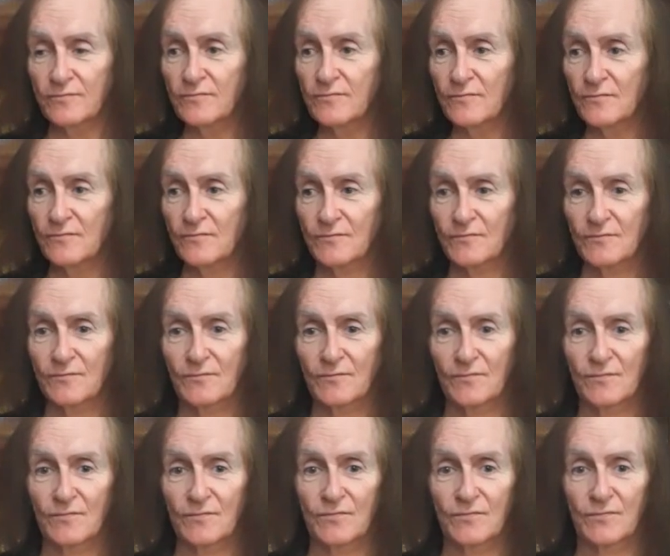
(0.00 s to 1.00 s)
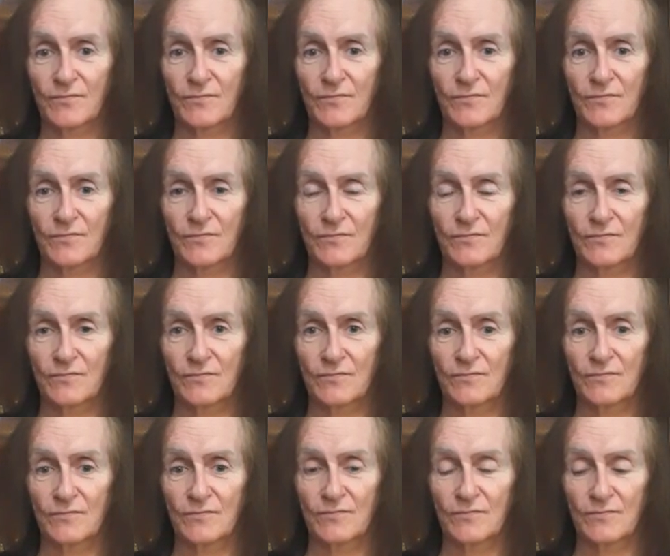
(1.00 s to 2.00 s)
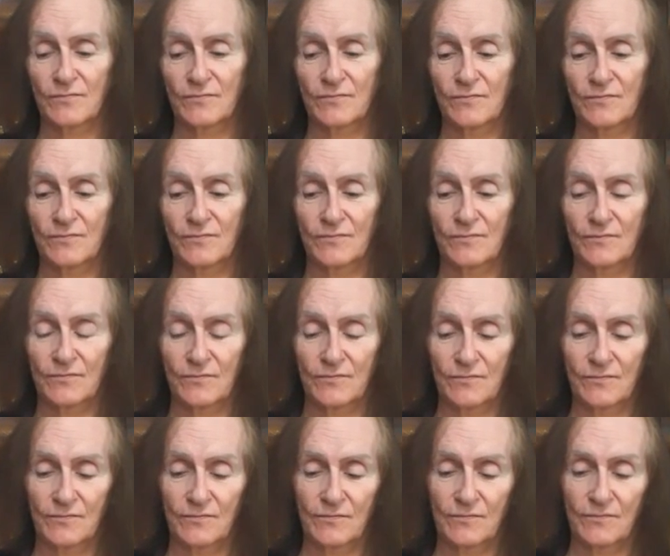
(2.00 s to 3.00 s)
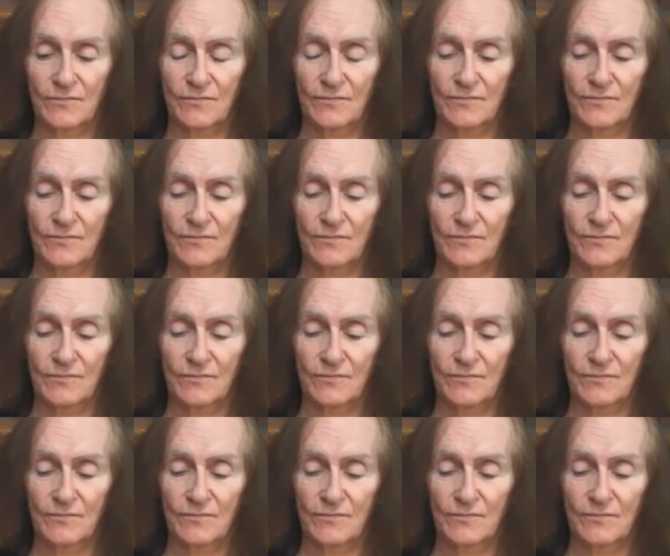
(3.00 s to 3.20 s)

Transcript: (silent)